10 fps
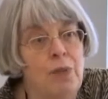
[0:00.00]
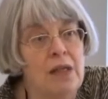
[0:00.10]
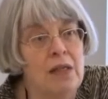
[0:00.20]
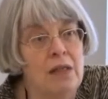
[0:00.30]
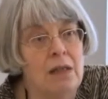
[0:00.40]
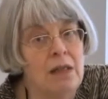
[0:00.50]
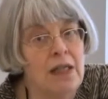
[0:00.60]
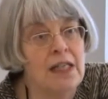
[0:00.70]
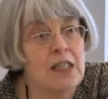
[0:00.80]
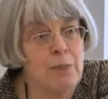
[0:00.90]

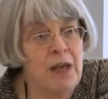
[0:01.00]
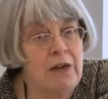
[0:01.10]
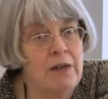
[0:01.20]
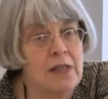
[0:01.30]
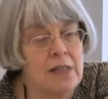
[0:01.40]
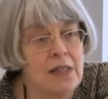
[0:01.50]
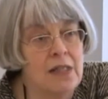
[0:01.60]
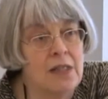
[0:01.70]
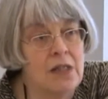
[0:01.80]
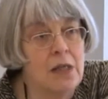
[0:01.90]
European
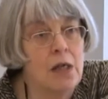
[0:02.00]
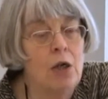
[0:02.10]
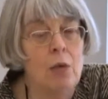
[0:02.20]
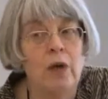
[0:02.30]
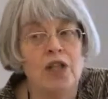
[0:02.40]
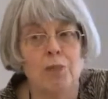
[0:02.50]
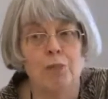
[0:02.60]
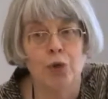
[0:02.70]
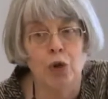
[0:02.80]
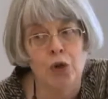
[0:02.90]
experiences, which
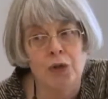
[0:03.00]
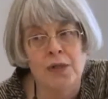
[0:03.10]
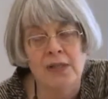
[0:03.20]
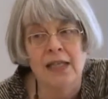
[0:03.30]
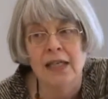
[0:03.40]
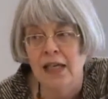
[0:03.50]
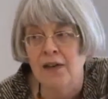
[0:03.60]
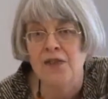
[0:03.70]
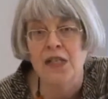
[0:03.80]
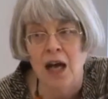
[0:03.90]
broadens and
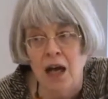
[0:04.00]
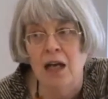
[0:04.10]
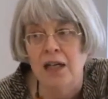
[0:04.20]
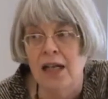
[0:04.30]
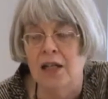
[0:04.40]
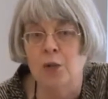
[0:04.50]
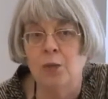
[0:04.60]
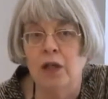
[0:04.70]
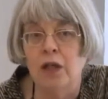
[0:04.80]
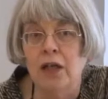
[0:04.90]
gives our
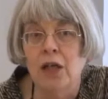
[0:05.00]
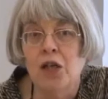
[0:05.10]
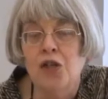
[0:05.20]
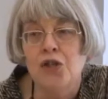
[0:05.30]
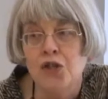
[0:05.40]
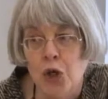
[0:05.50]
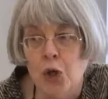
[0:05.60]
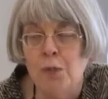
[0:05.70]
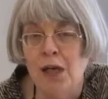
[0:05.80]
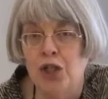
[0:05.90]
network
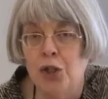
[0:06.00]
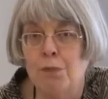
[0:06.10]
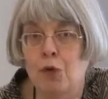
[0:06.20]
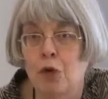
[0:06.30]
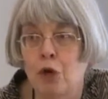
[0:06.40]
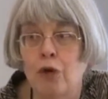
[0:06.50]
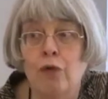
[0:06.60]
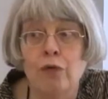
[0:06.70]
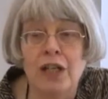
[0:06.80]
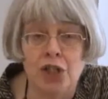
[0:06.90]
so much
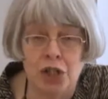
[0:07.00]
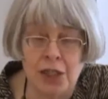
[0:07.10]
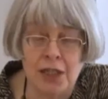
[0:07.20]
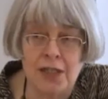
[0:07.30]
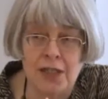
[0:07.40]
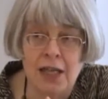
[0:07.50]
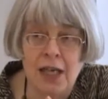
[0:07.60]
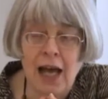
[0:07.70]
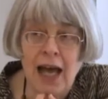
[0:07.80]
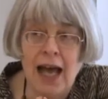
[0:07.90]
more richness
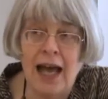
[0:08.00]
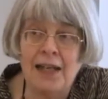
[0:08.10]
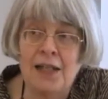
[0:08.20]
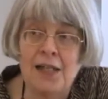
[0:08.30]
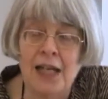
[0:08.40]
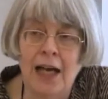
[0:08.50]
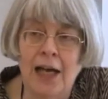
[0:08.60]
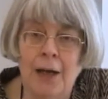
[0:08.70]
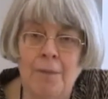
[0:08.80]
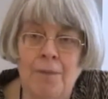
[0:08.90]
and